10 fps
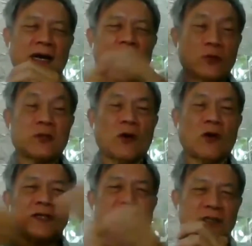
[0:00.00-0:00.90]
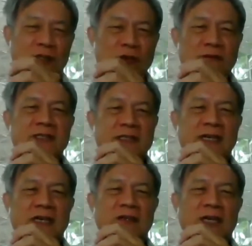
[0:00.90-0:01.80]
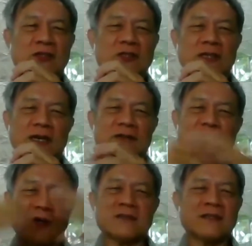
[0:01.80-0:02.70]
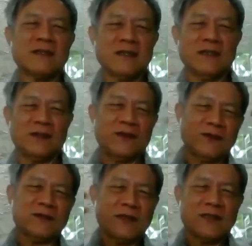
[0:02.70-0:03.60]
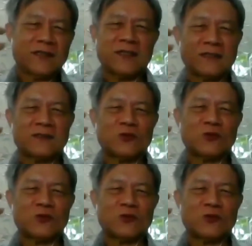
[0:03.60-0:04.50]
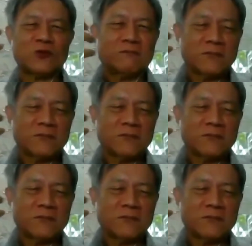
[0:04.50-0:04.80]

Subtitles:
I would call it a university education, not just trying to